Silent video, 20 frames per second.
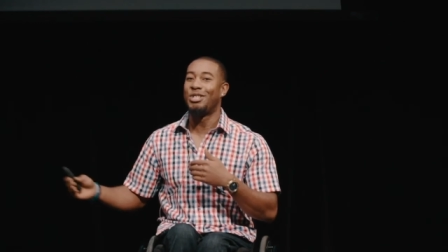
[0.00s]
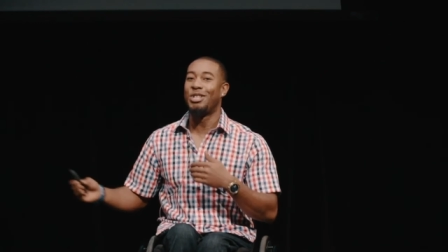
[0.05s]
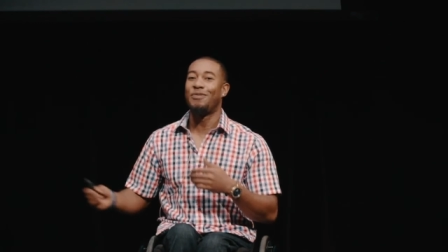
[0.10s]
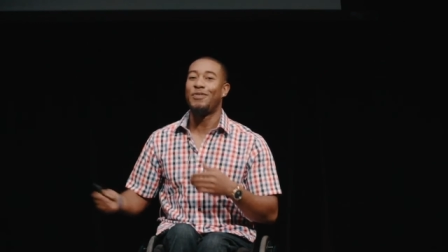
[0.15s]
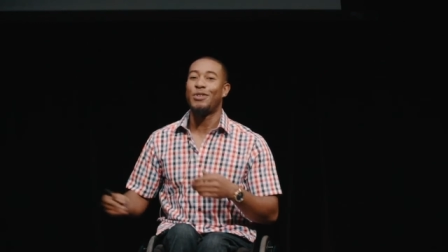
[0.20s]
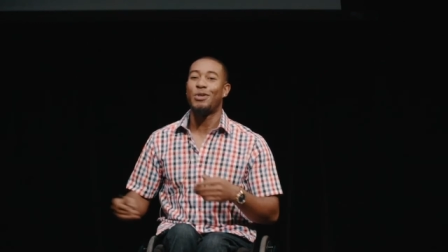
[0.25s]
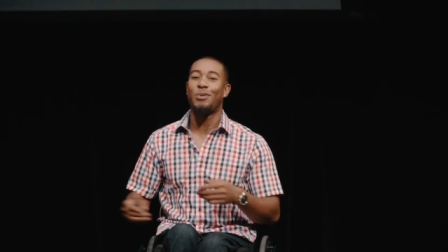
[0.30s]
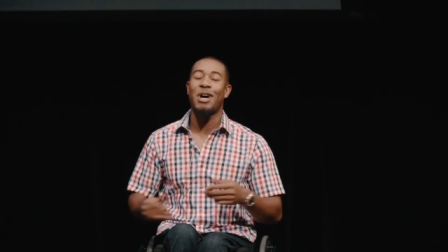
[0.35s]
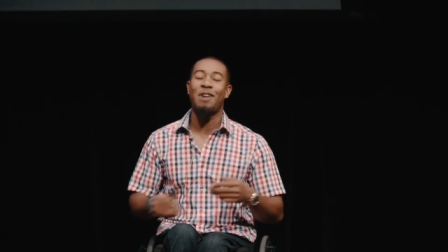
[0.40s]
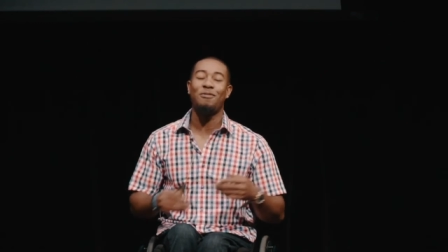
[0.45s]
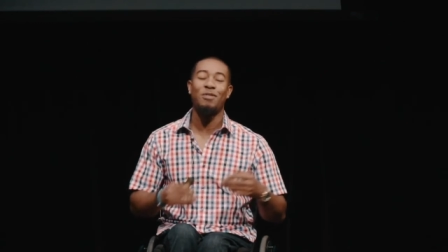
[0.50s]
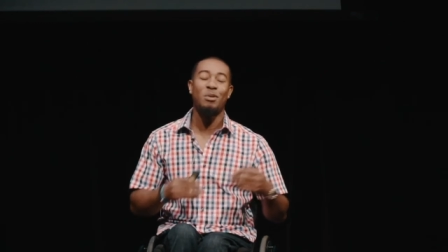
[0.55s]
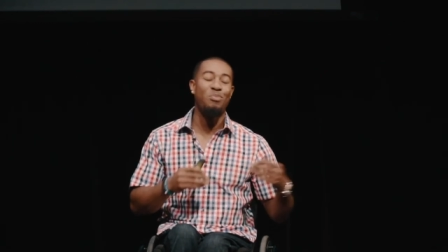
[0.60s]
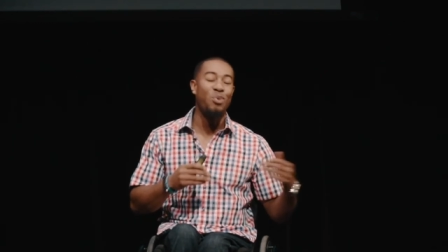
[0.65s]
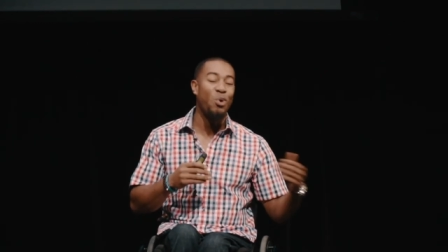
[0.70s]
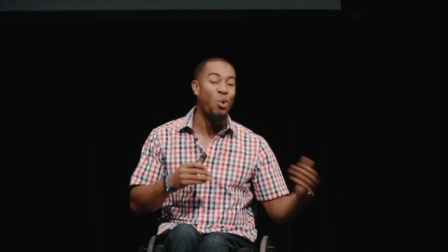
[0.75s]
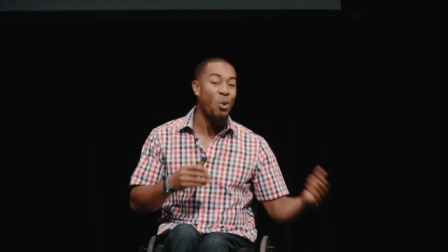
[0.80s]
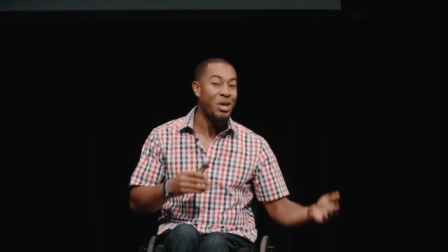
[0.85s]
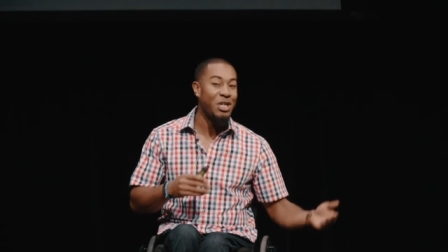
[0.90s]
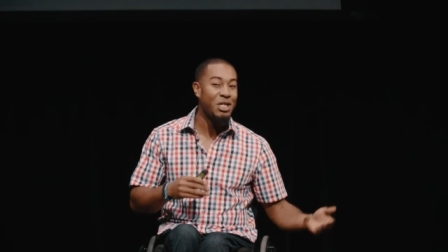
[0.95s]
and if you don't have
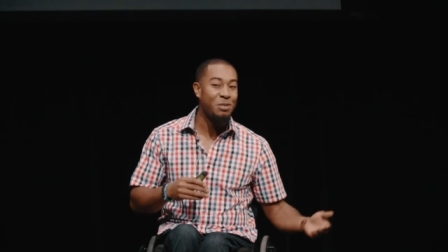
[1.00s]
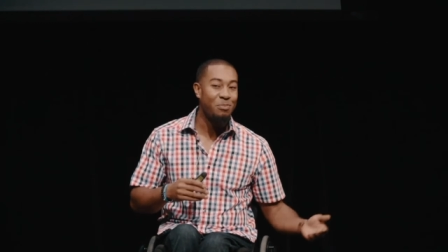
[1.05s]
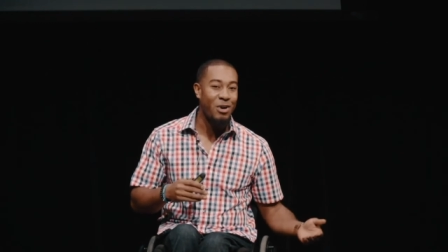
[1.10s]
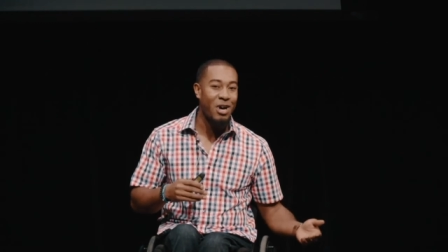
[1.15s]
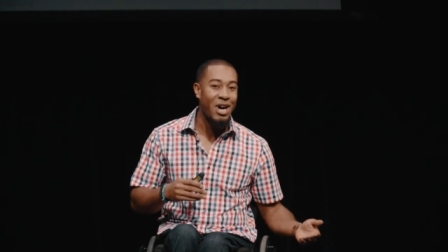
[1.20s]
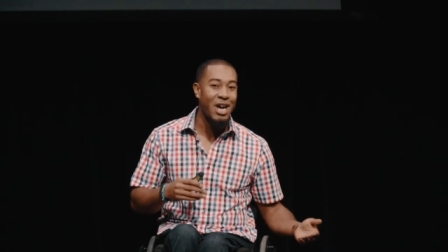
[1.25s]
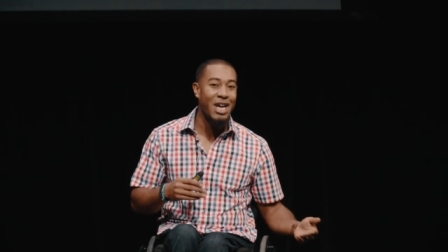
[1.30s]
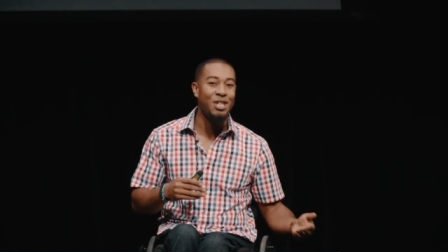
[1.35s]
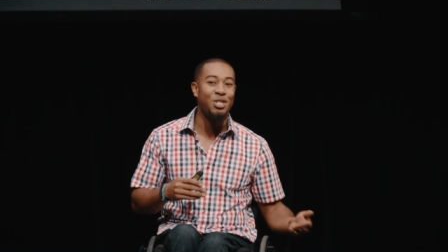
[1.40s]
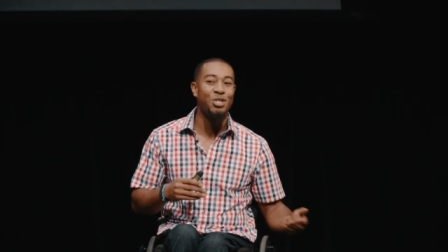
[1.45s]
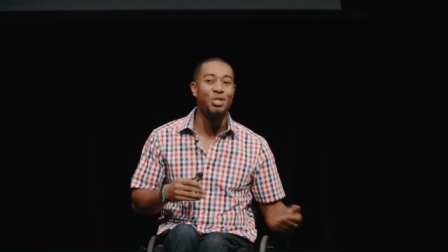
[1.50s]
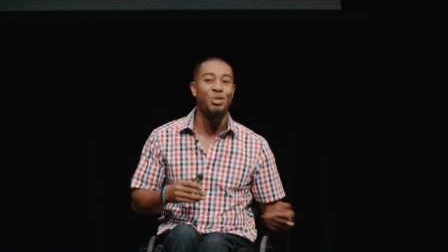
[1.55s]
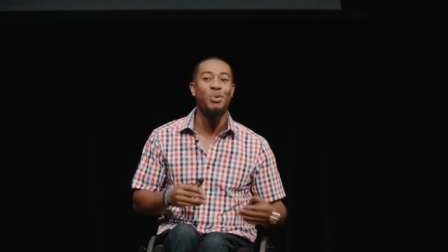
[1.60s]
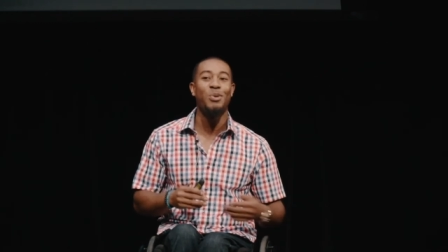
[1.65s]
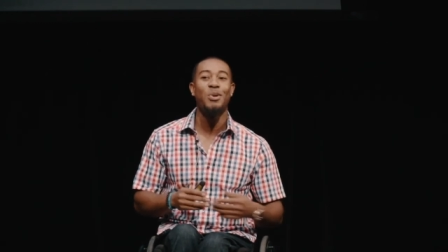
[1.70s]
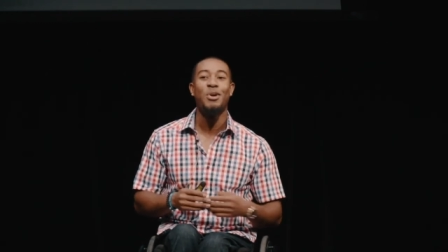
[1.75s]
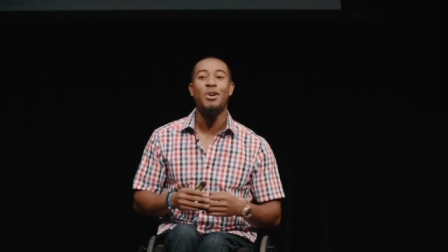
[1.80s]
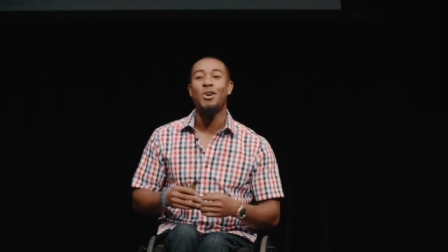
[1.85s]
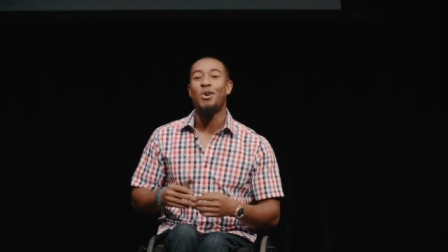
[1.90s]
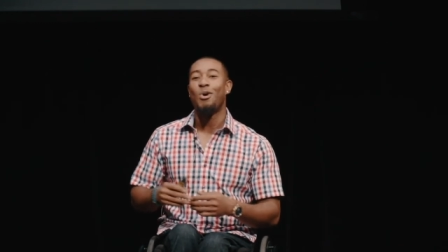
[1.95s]
the points behind
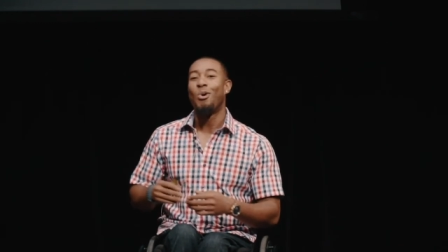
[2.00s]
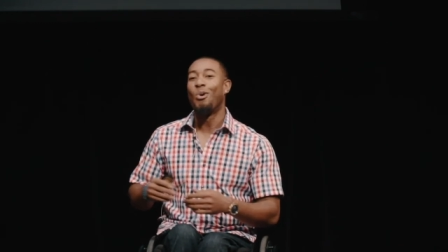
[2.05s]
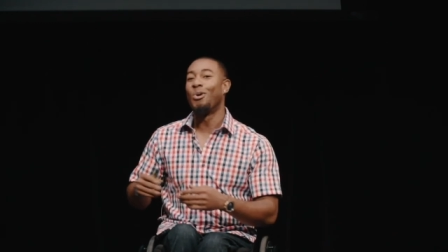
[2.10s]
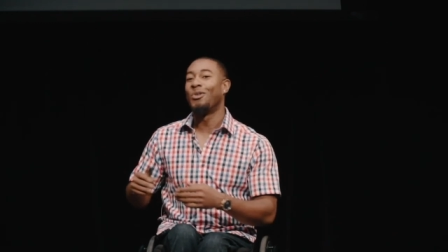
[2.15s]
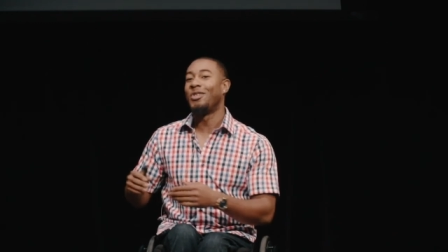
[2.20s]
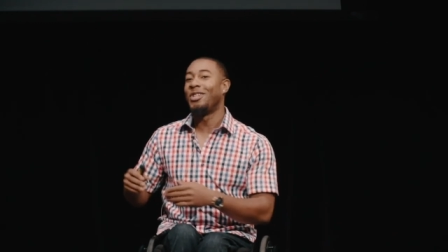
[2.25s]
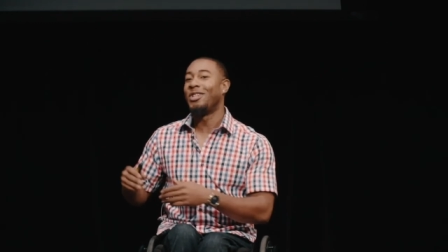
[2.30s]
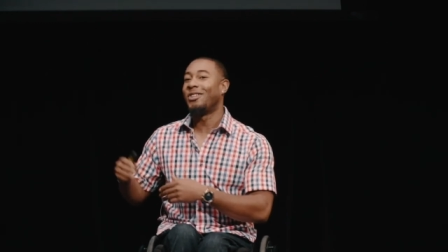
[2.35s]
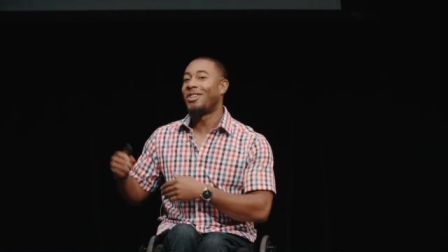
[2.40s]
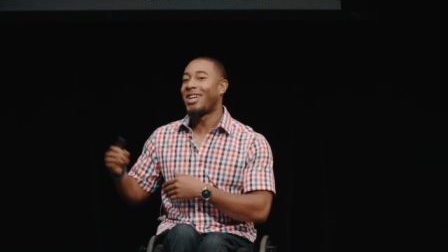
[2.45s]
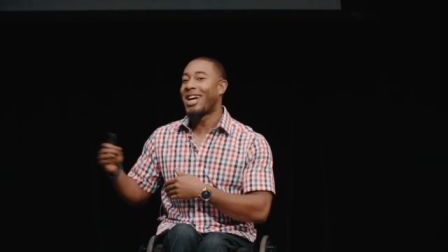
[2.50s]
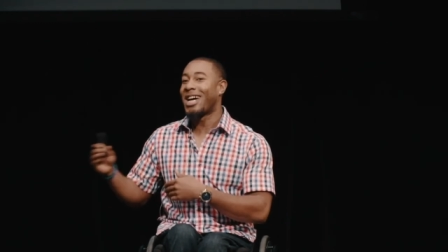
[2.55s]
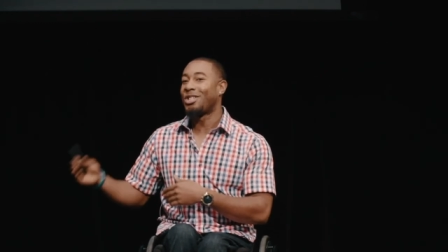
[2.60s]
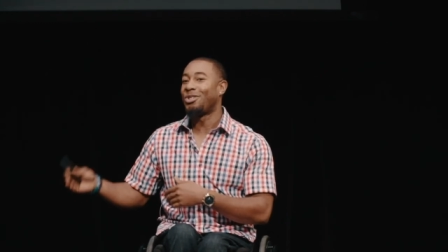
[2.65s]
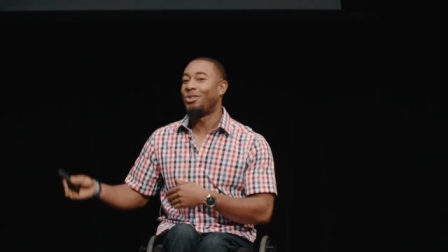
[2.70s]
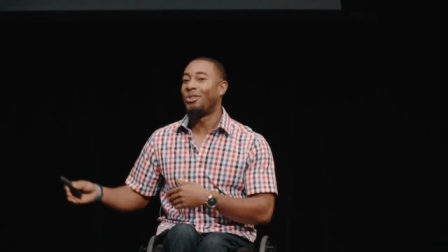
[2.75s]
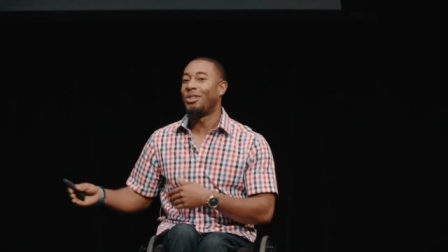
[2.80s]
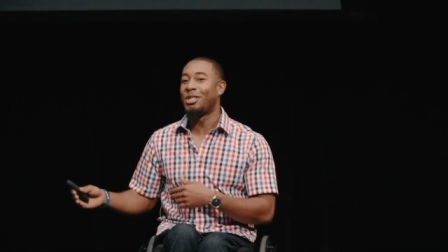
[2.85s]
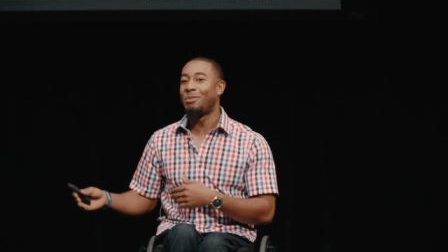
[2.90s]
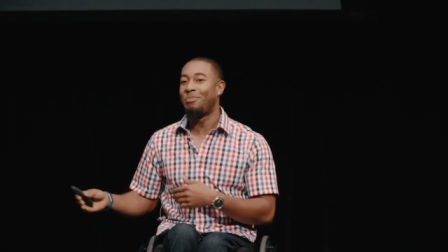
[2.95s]
you or the
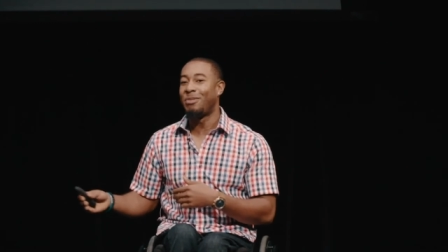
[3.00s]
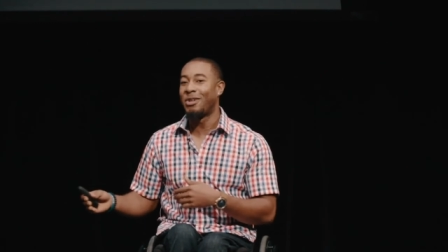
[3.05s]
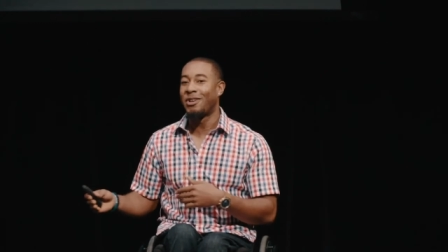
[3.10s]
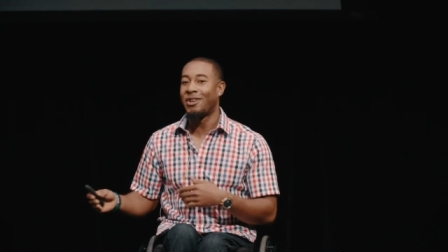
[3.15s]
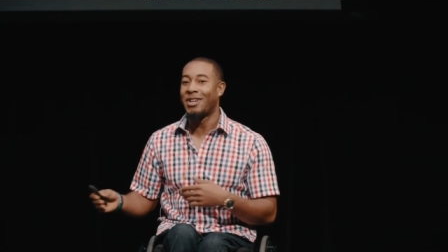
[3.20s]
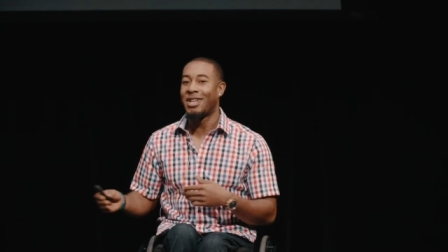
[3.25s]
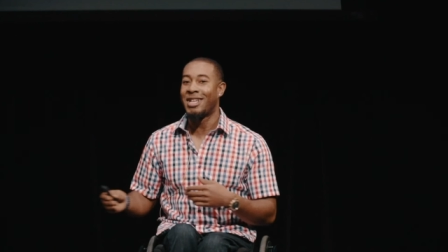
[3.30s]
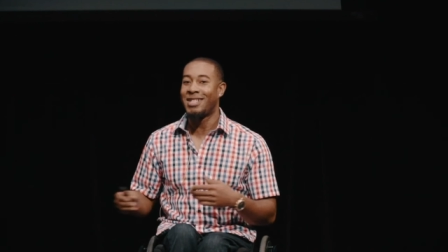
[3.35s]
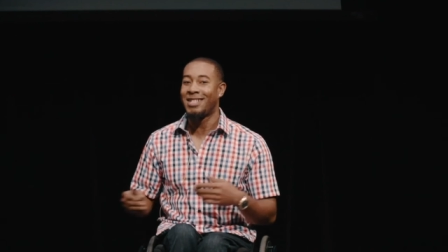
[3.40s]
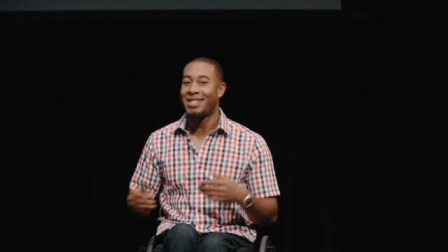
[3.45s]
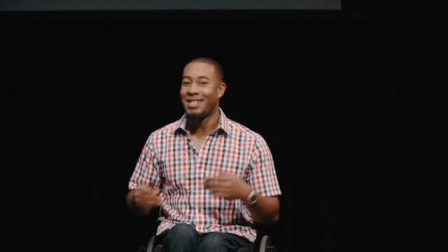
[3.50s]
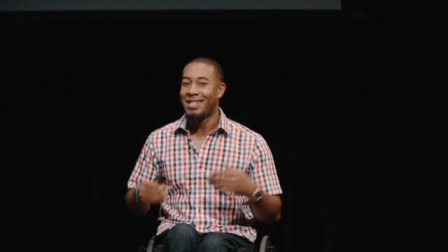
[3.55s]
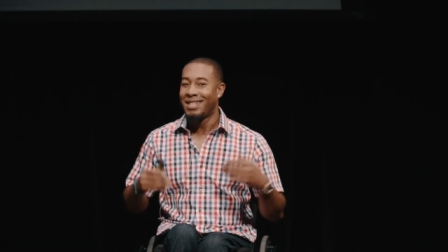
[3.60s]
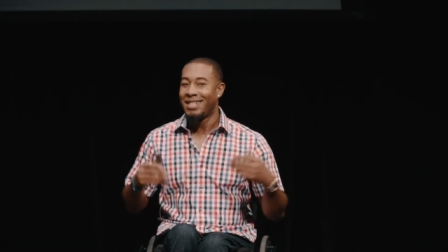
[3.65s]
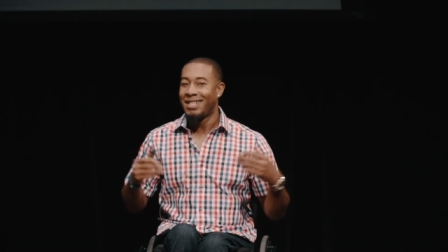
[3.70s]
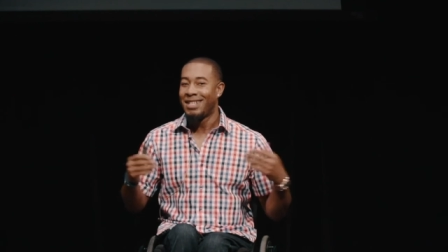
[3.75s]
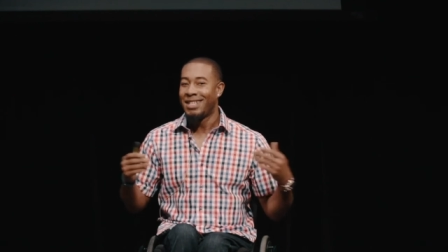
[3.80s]
international experience,